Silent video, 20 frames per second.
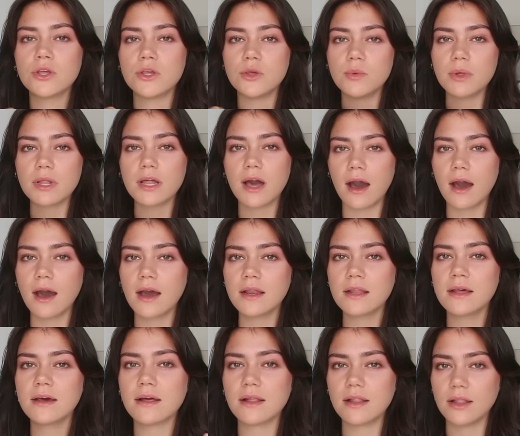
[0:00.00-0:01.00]
you will
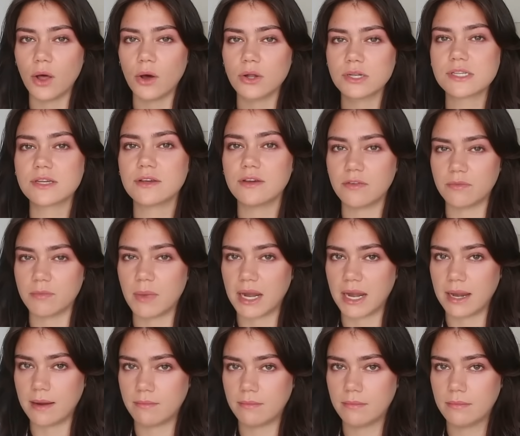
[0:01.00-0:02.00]
earn a lot of
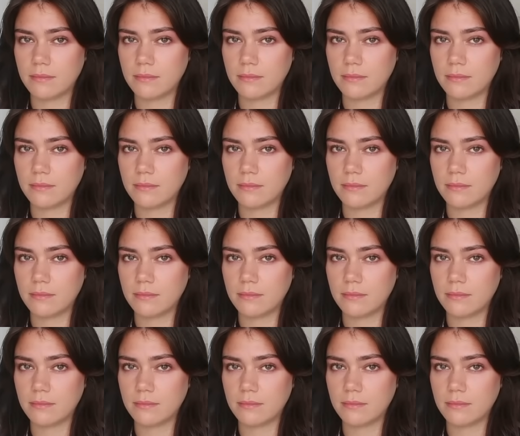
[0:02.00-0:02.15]
money.